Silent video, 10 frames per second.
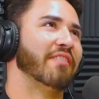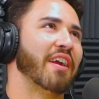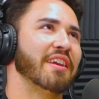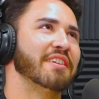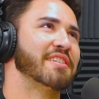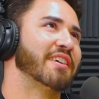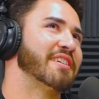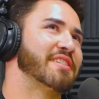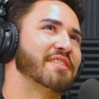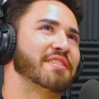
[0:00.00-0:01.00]
right, because I
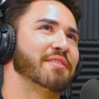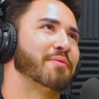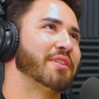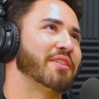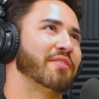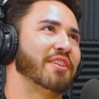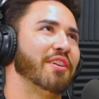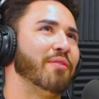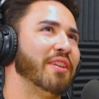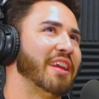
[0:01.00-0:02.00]
guess to what degree do
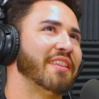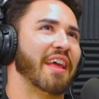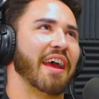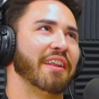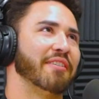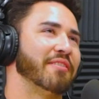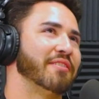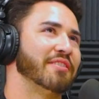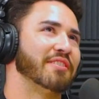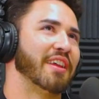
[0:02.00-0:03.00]
you need that
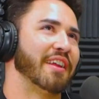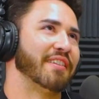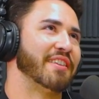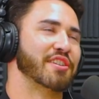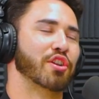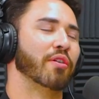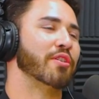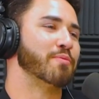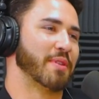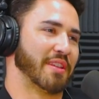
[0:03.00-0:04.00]
that
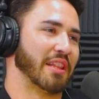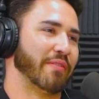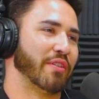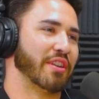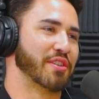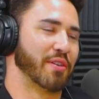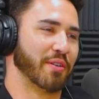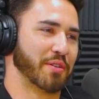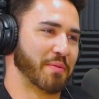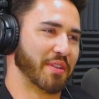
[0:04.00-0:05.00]
discouragement, that level of
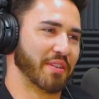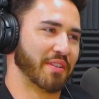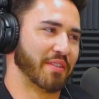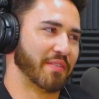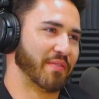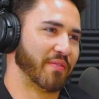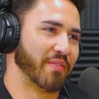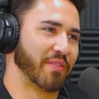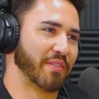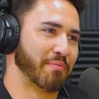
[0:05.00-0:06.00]
discouragement?
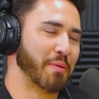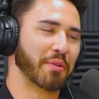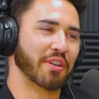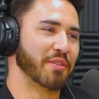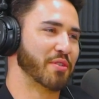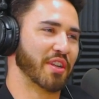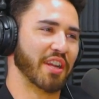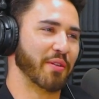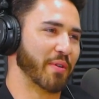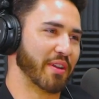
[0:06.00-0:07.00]
People are gonna do shit
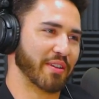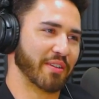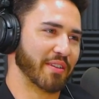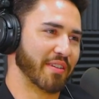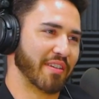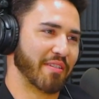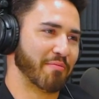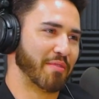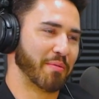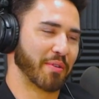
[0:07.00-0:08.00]
anyway.
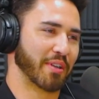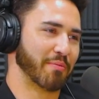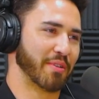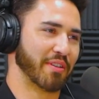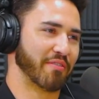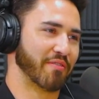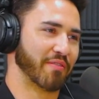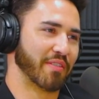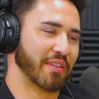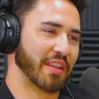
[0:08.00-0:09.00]
People are gonna be
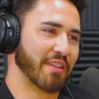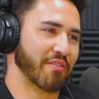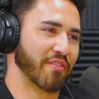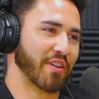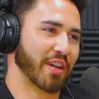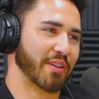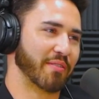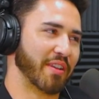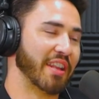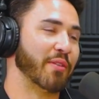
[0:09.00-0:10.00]
give a fuck
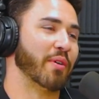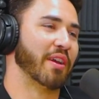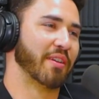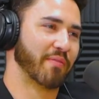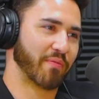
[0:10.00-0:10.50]
anyway.